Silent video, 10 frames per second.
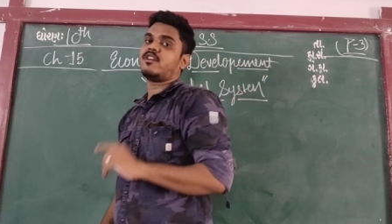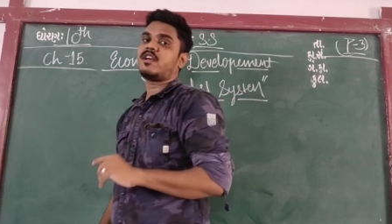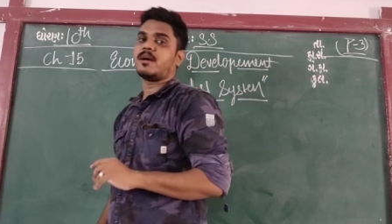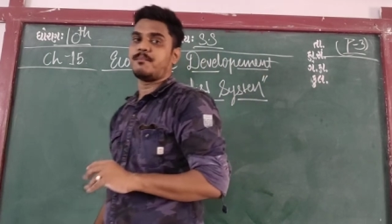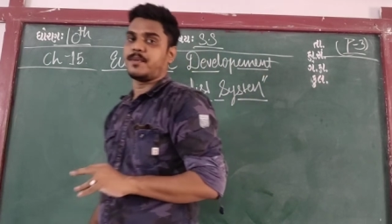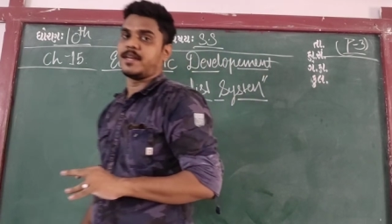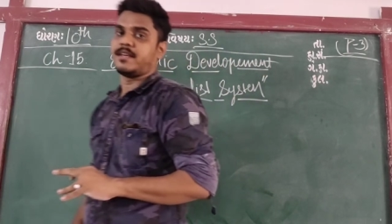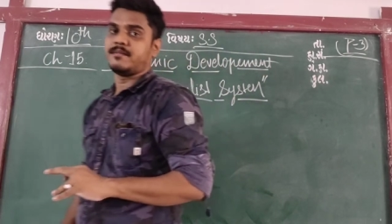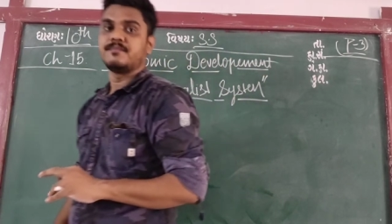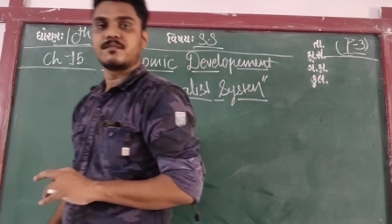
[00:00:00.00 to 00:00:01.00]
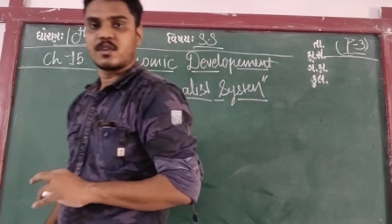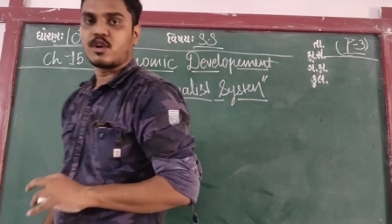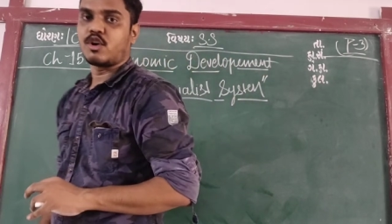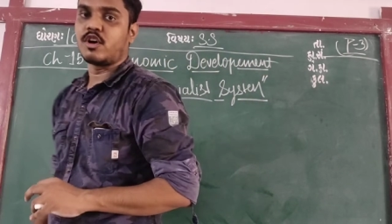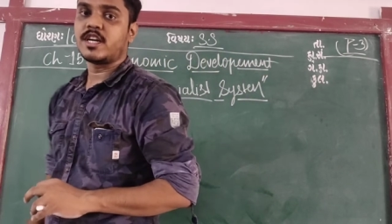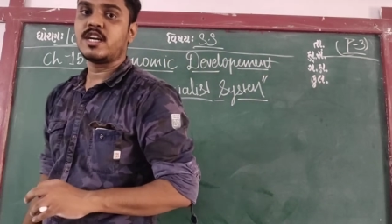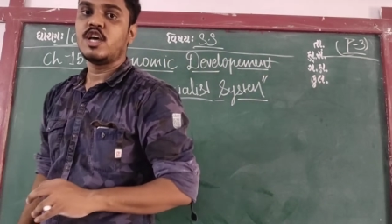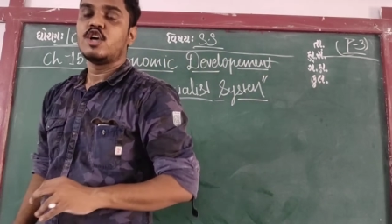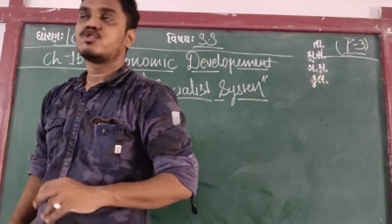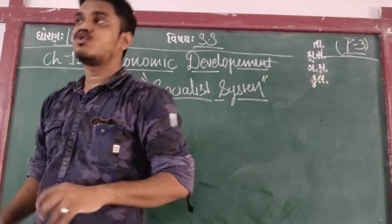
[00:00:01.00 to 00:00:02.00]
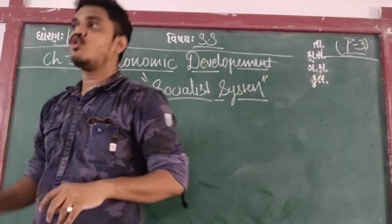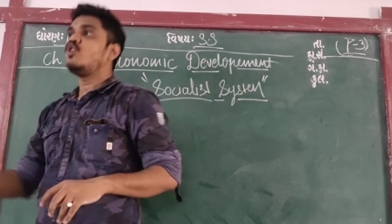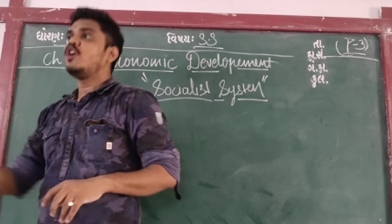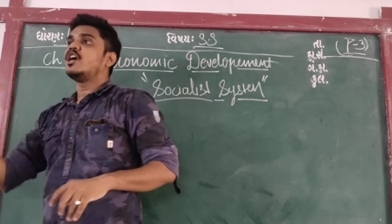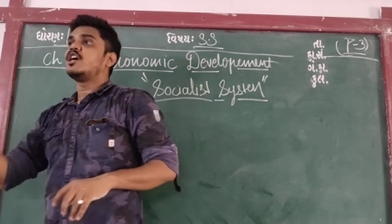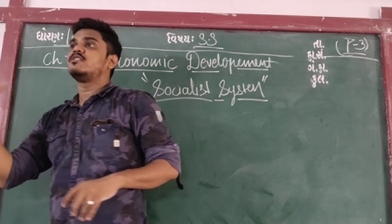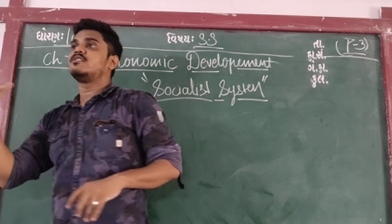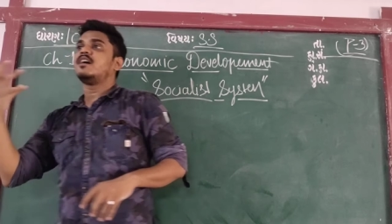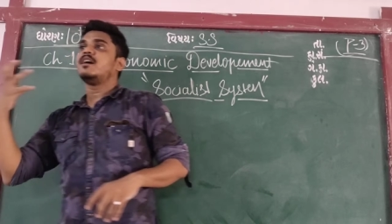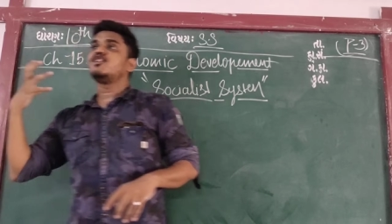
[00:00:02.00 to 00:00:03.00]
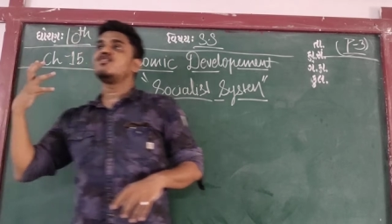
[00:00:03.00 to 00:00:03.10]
the company. Got it? So the